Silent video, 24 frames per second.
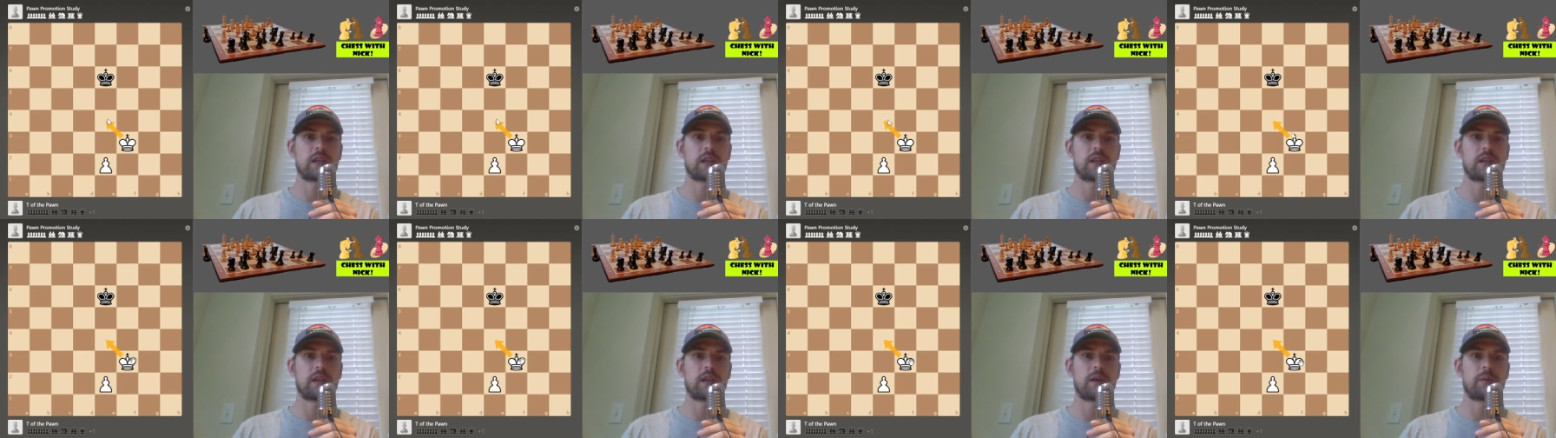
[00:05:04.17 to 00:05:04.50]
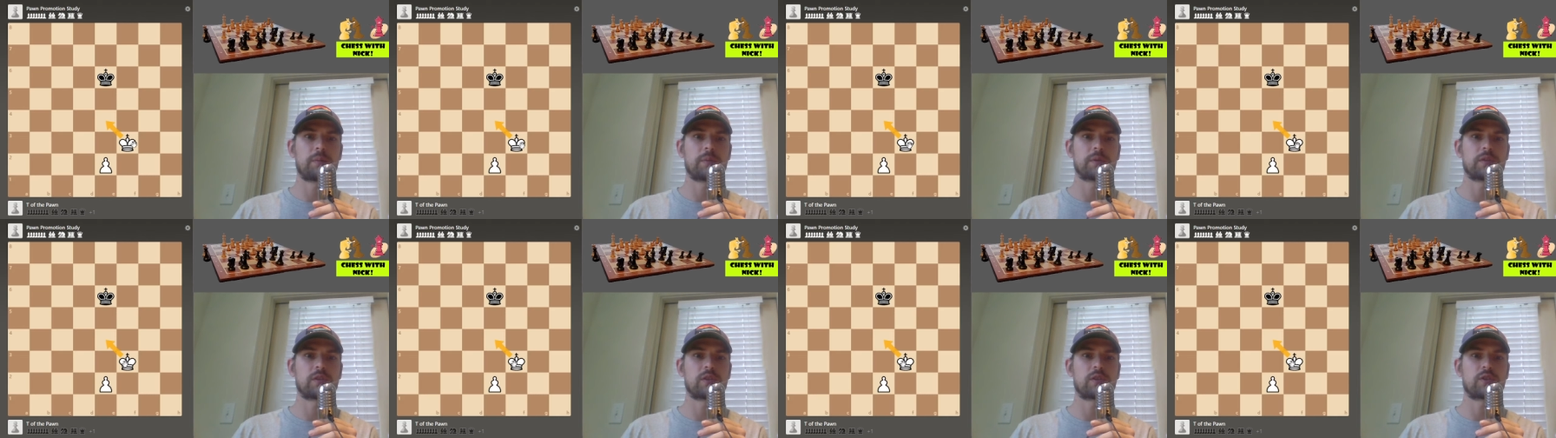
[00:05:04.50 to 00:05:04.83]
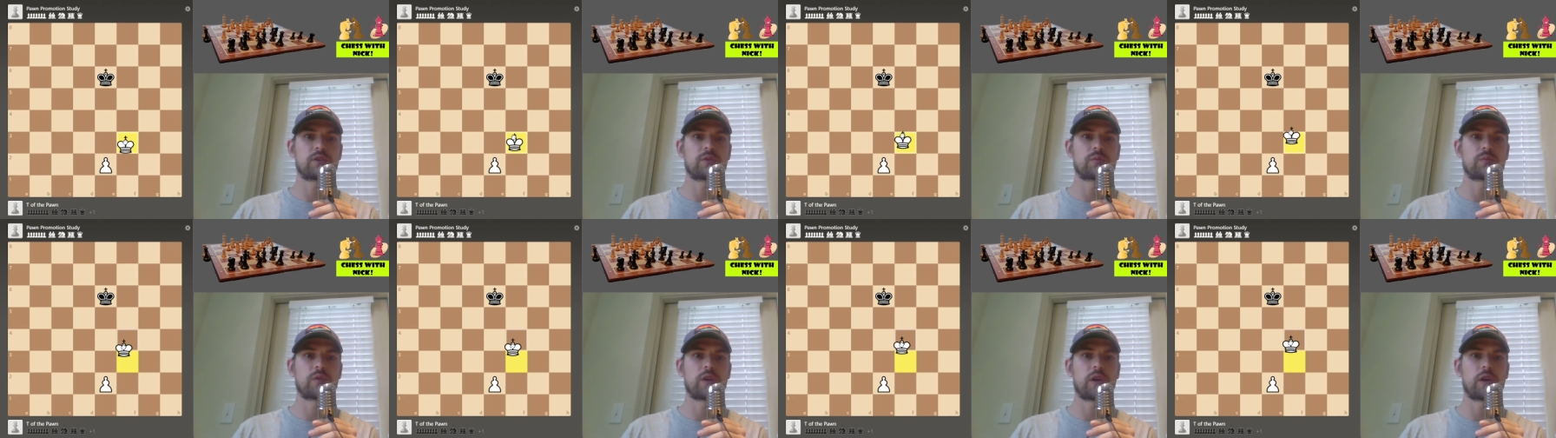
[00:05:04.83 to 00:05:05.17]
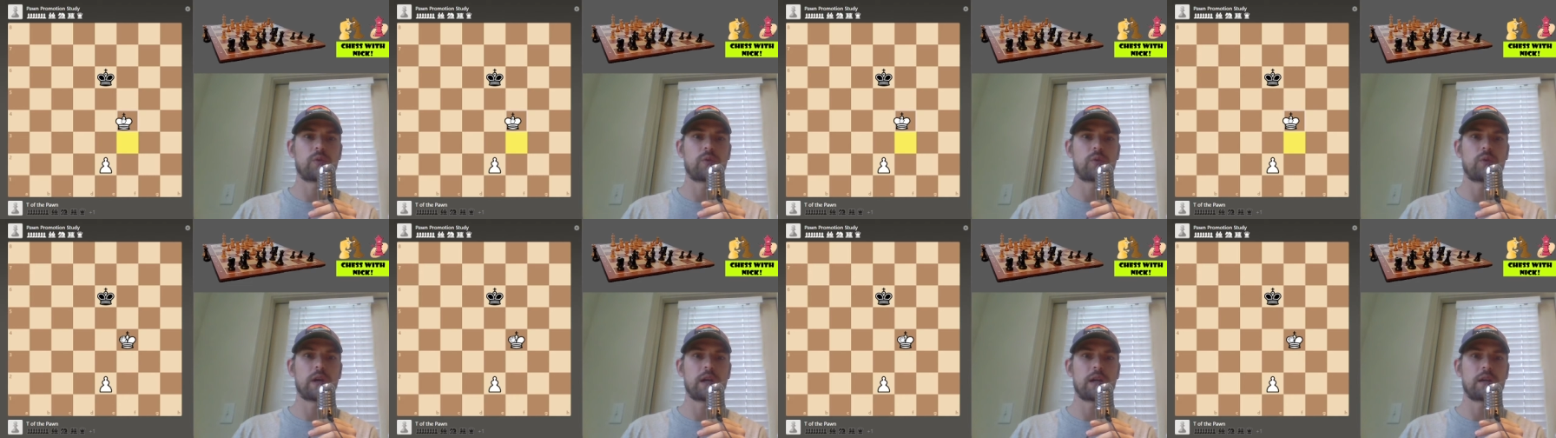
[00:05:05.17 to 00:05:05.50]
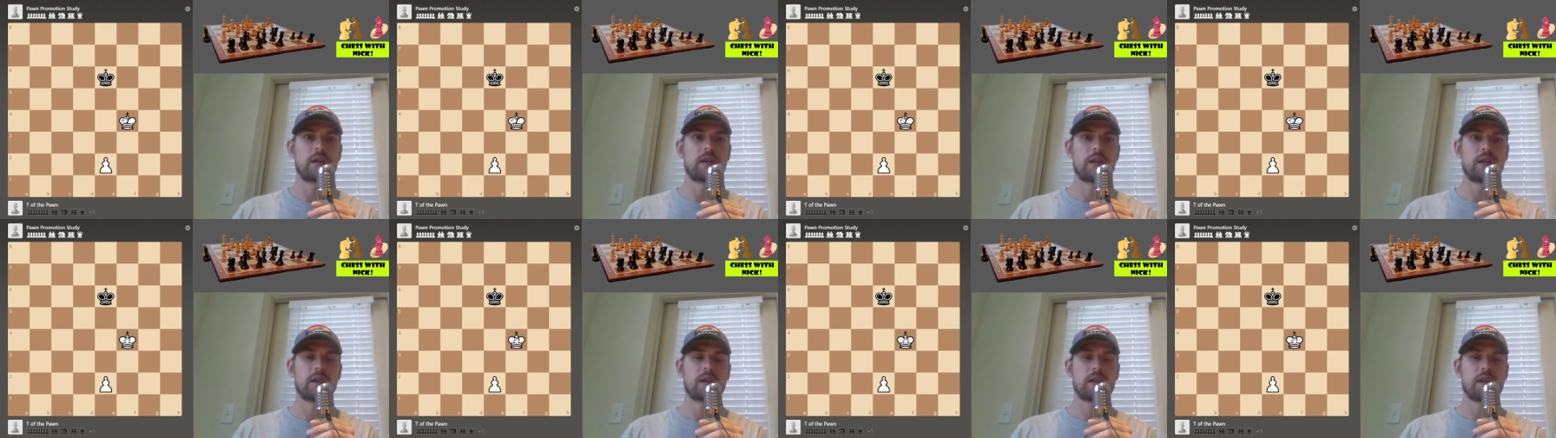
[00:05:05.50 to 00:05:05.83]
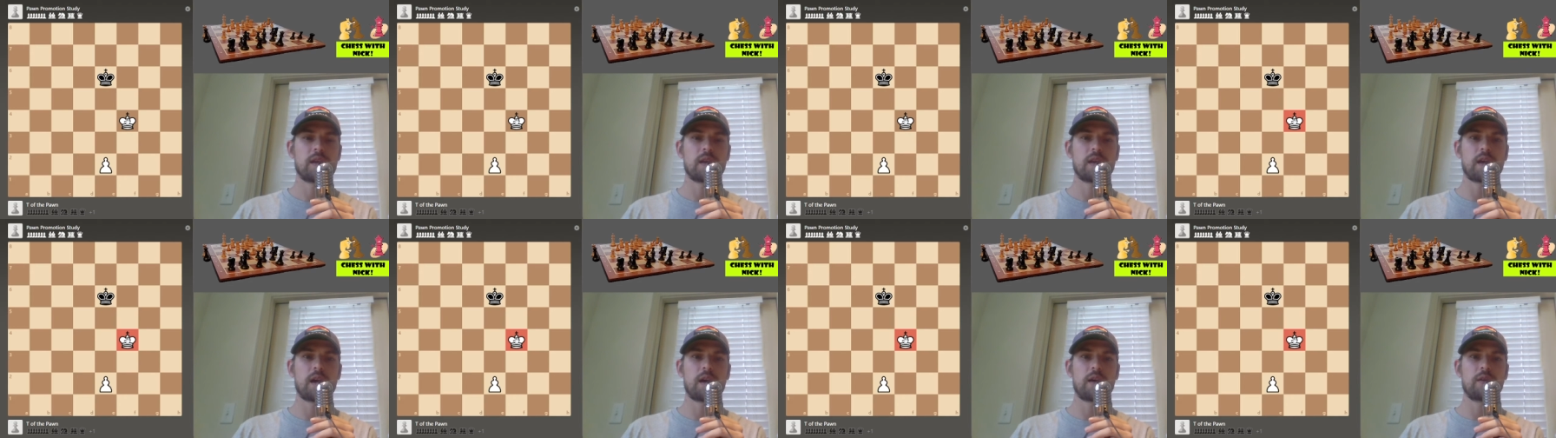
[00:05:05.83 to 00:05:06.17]
the opposition right away,
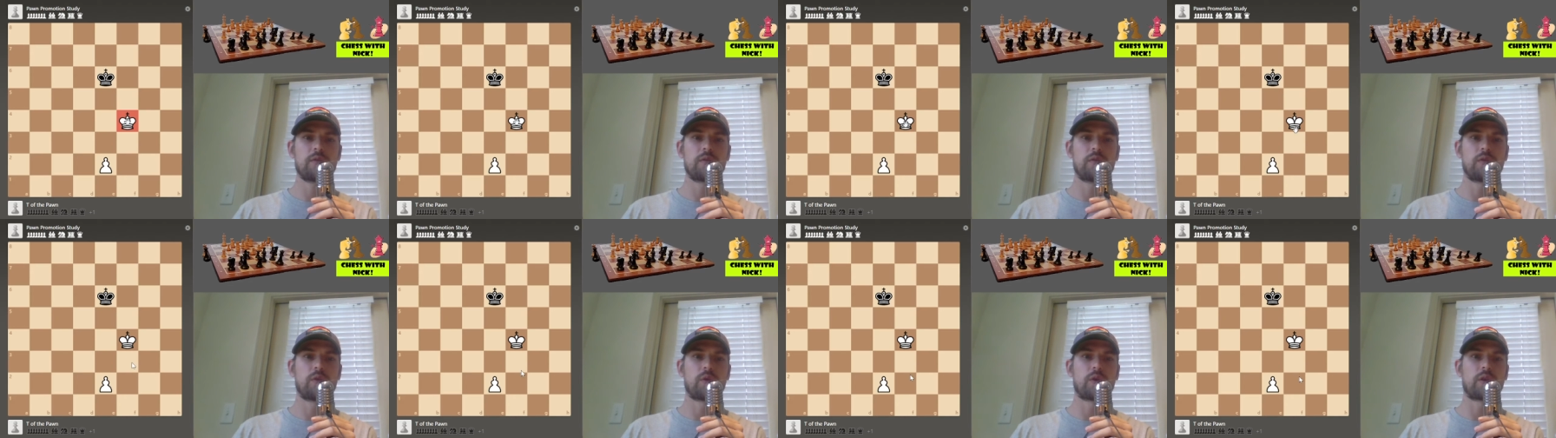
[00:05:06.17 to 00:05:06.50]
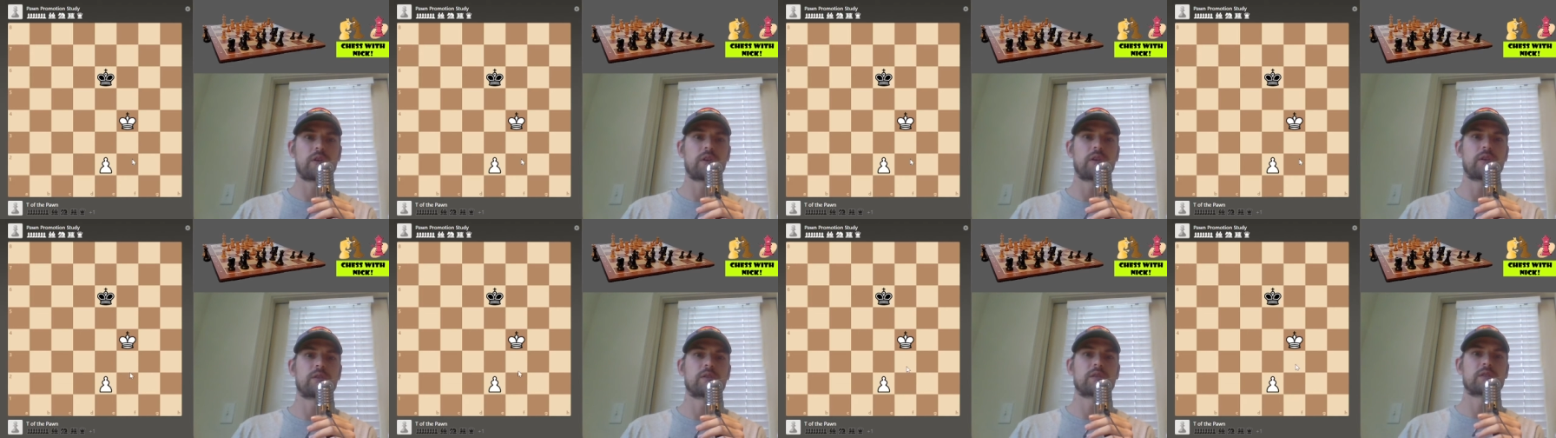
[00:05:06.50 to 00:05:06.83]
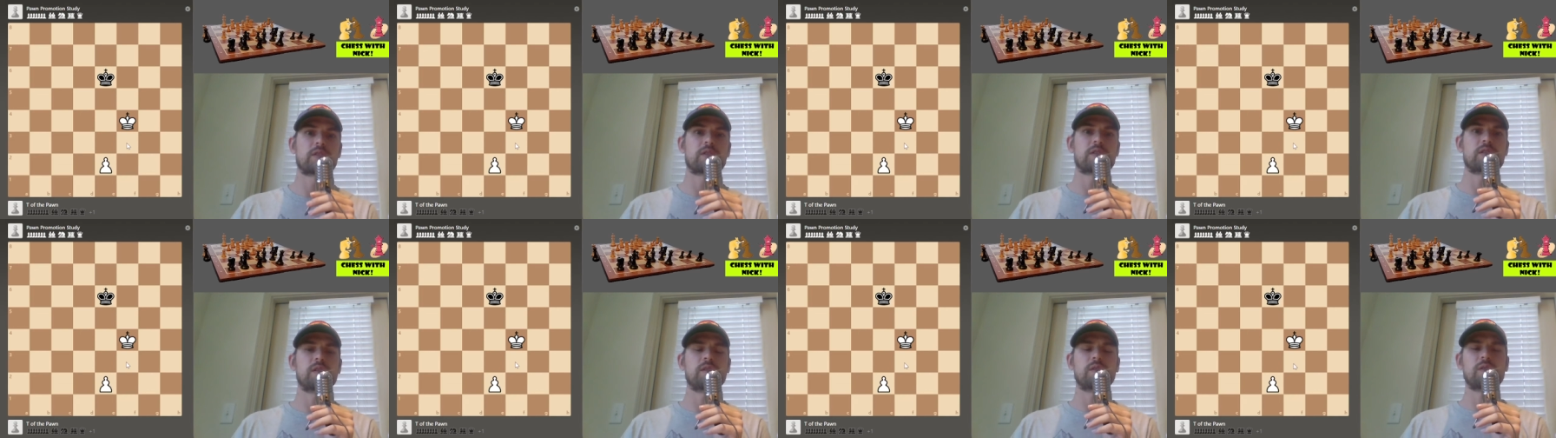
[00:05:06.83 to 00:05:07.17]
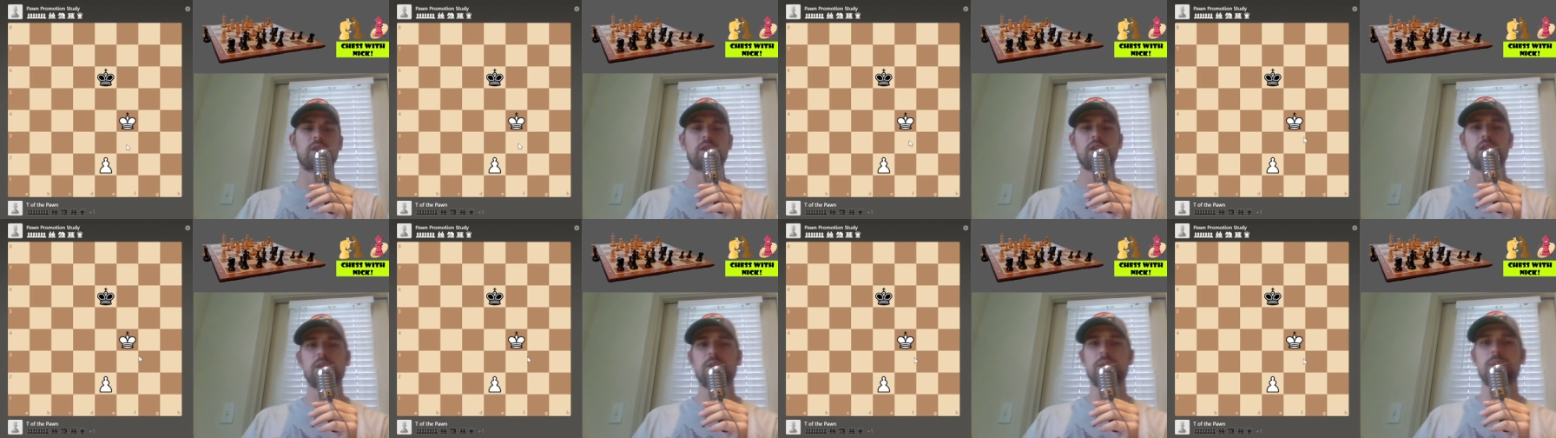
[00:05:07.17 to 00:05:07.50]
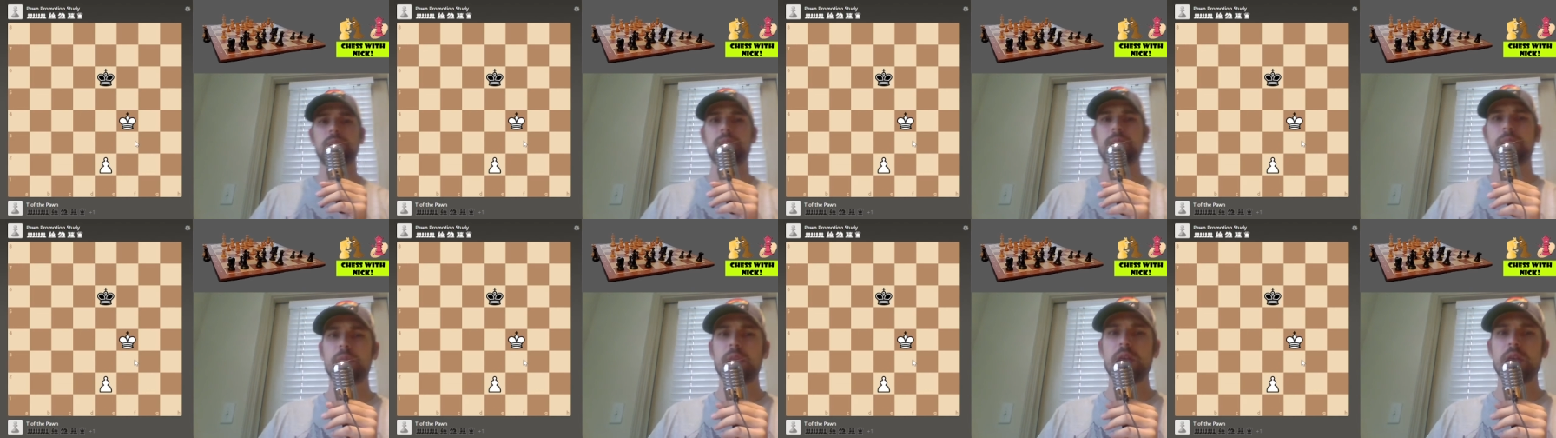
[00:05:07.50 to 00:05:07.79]
king f4 here is still good.